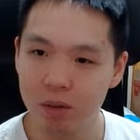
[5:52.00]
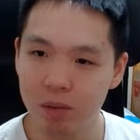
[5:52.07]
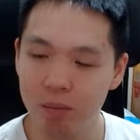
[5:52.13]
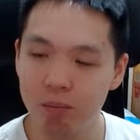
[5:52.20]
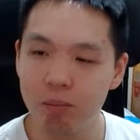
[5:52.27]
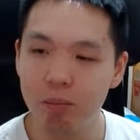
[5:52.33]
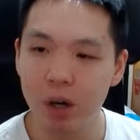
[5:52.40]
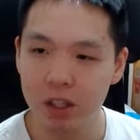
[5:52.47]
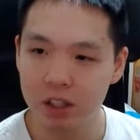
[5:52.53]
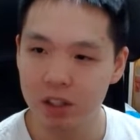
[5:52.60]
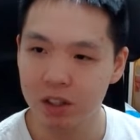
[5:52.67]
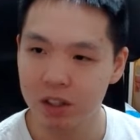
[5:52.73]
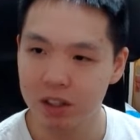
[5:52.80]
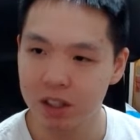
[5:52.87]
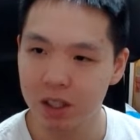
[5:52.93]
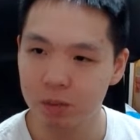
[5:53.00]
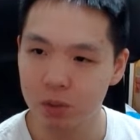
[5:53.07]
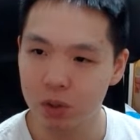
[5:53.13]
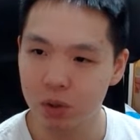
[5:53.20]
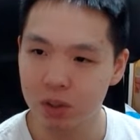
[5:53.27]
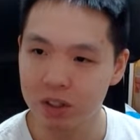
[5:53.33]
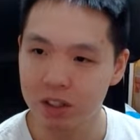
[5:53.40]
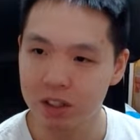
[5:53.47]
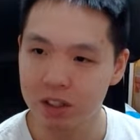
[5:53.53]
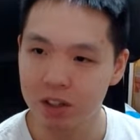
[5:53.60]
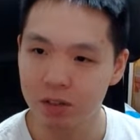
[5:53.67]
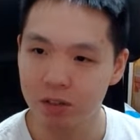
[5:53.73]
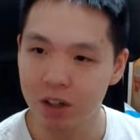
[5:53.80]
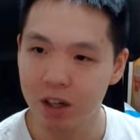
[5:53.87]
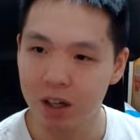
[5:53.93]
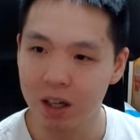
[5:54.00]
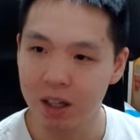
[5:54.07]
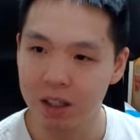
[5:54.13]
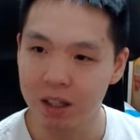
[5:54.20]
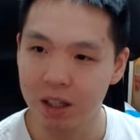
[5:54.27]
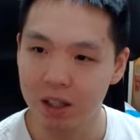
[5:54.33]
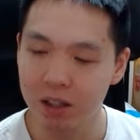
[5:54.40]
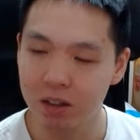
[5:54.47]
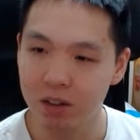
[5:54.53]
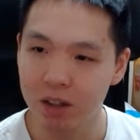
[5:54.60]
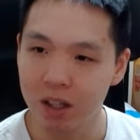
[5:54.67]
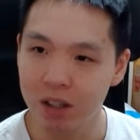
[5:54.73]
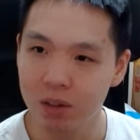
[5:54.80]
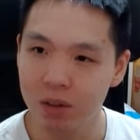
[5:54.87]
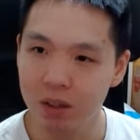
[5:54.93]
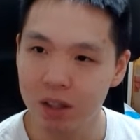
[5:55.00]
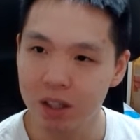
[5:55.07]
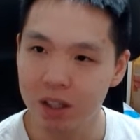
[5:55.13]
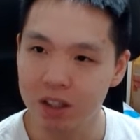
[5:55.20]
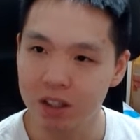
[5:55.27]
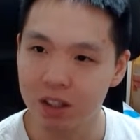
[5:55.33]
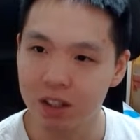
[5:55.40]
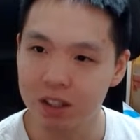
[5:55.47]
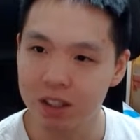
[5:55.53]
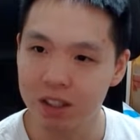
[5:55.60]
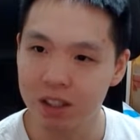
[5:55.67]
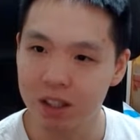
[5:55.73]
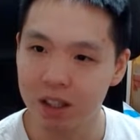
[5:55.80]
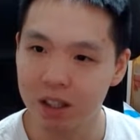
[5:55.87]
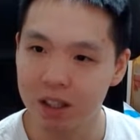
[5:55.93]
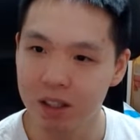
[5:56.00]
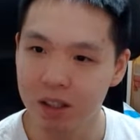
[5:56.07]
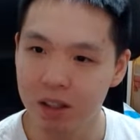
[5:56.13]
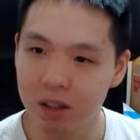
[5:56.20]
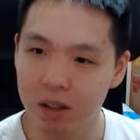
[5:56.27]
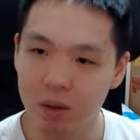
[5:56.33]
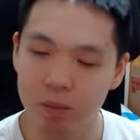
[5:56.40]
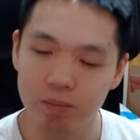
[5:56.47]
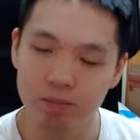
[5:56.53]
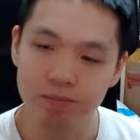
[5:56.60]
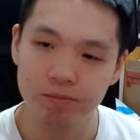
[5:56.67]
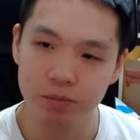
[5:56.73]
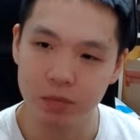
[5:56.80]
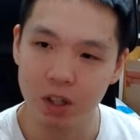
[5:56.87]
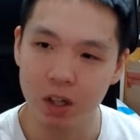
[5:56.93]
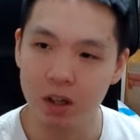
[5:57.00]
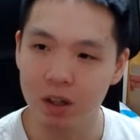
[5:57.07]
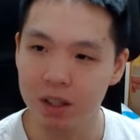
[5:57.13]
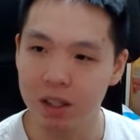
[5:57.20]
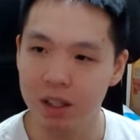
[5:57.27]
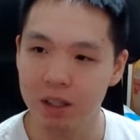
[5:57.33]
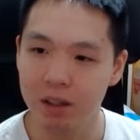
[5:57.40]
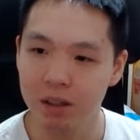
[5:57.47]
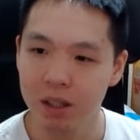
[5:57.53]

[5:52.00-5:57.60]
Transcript: much the same sources, if not identical. I don't think I saw a study. Oh, no, I did.